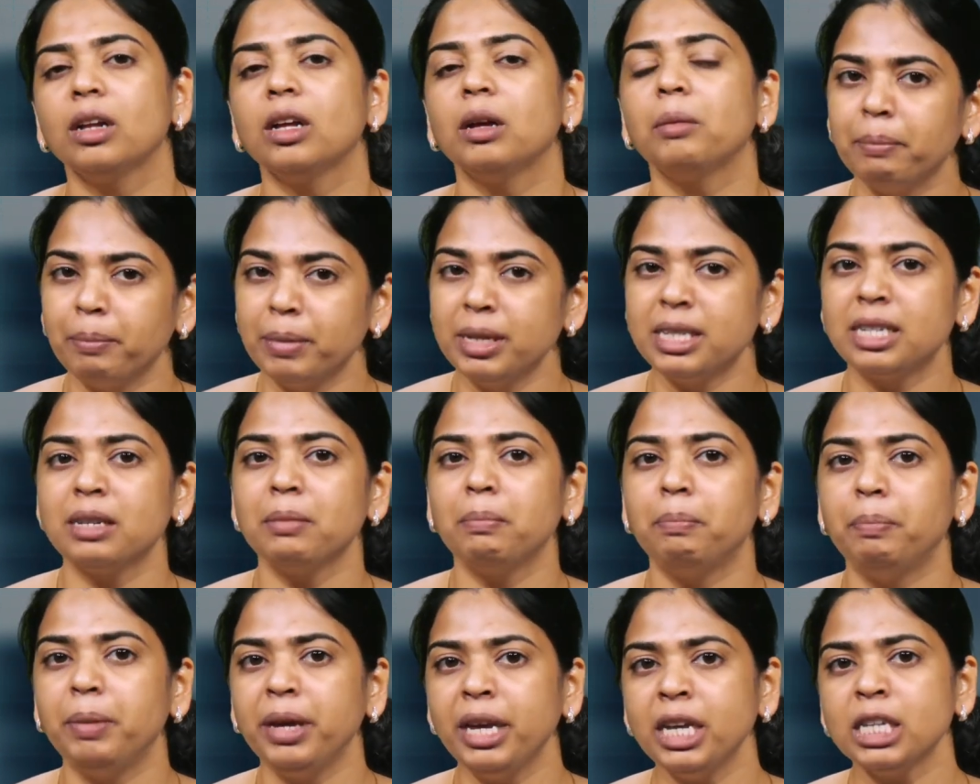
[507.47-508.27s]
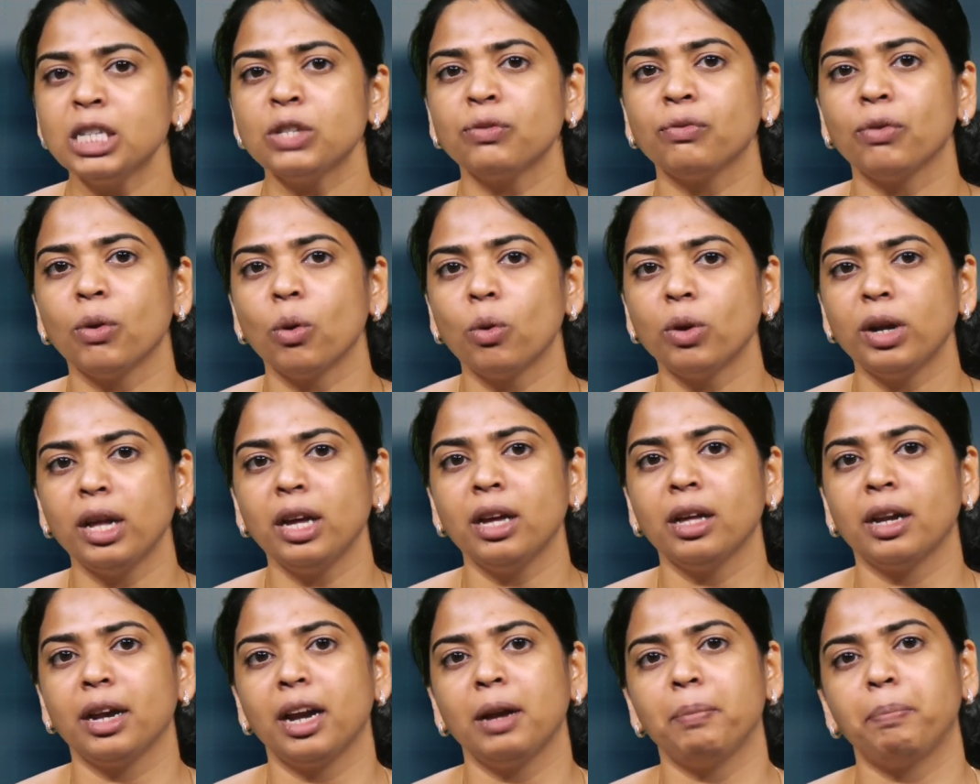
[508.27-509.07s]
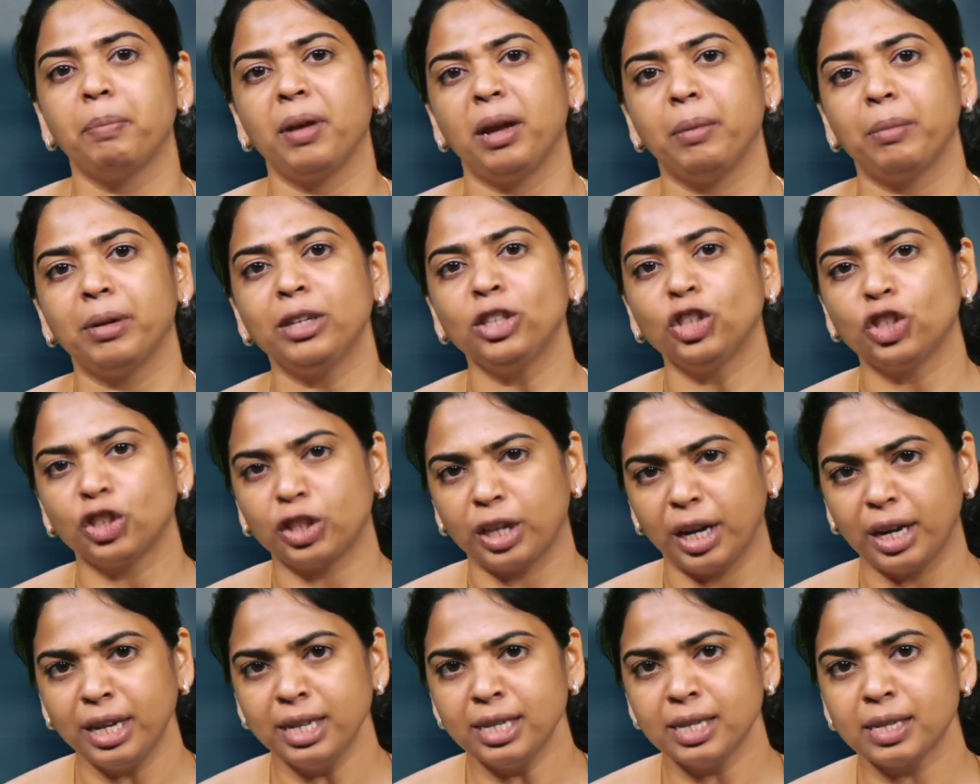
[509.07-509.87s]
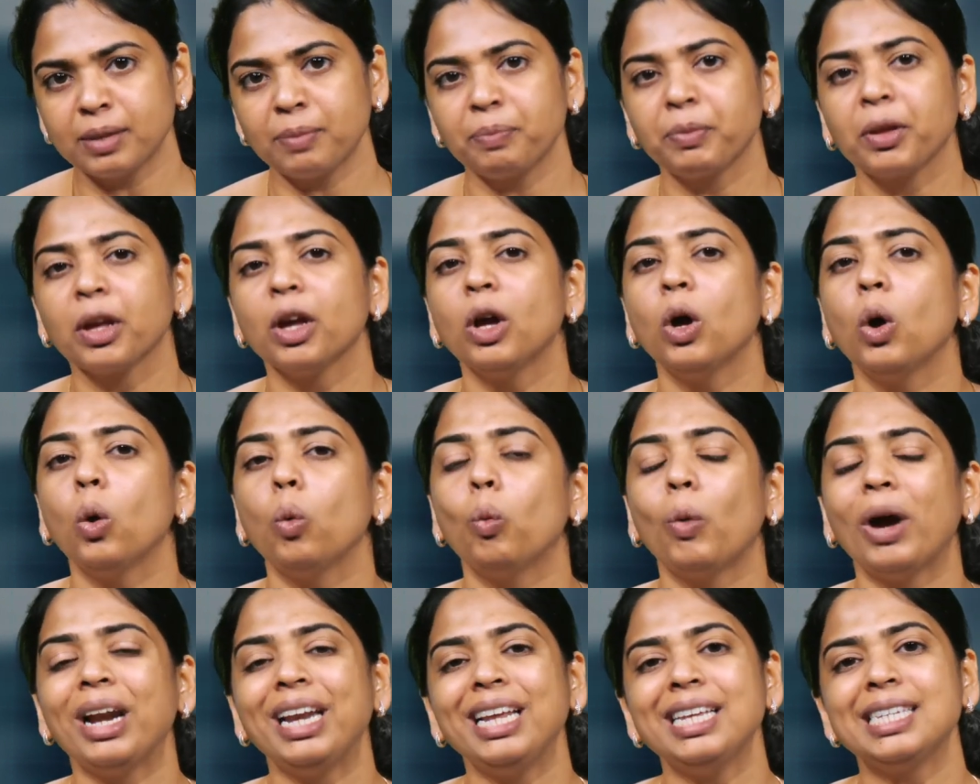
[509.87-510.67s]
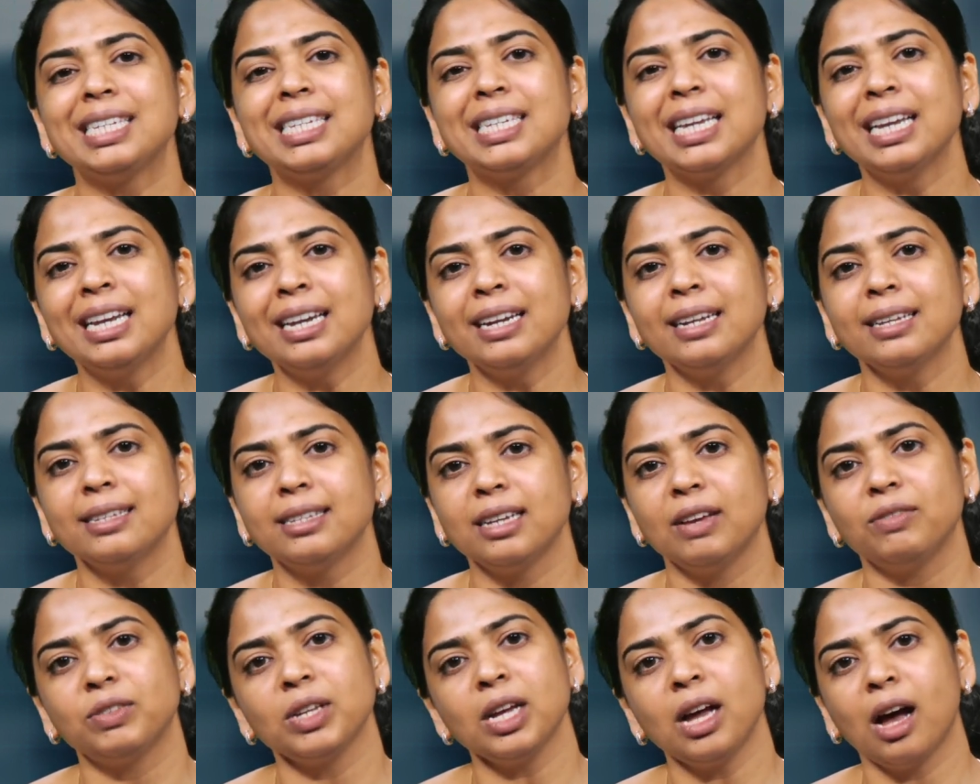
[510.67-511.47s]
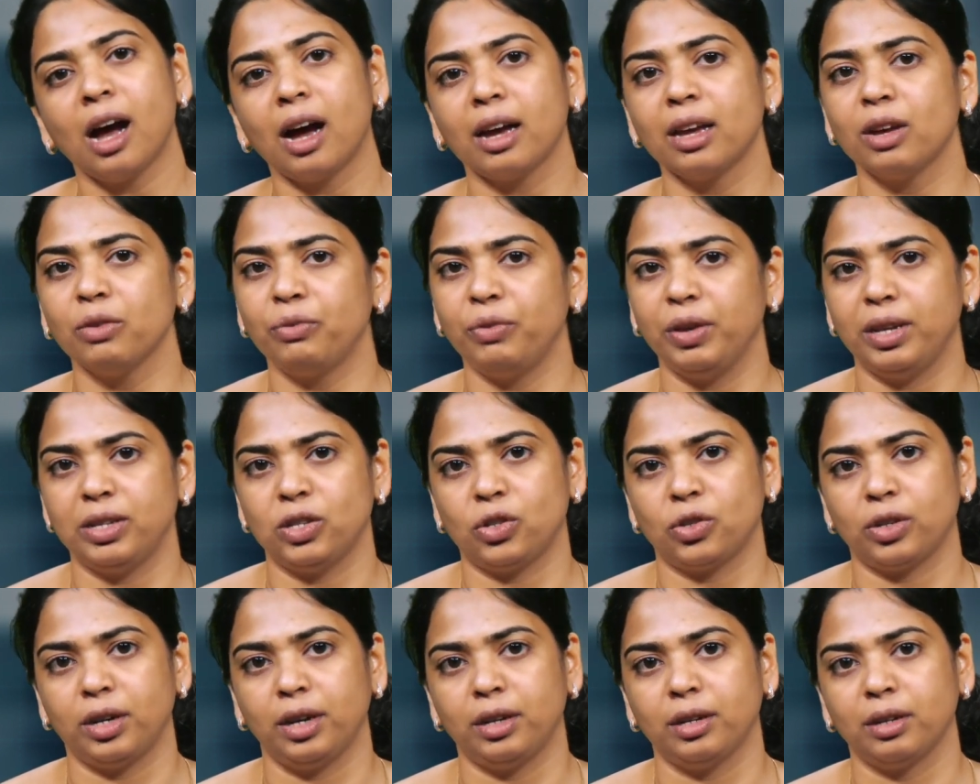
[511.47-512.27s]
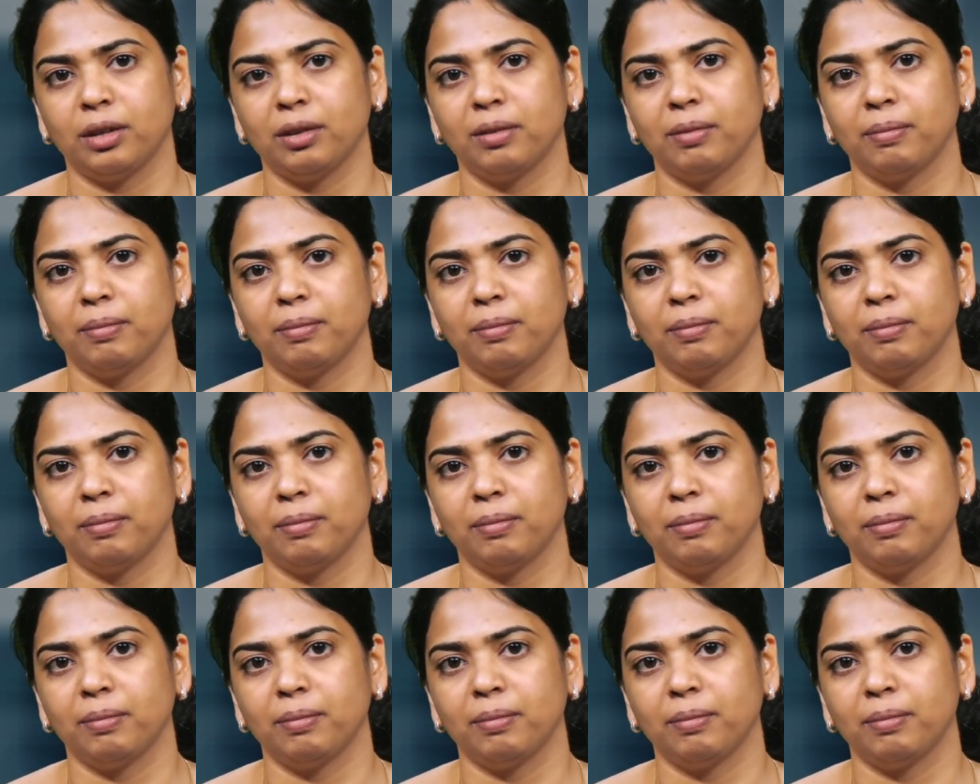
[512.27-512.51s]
Mr. B's floating rate payment shrinks while he still receives a higher fixed rate.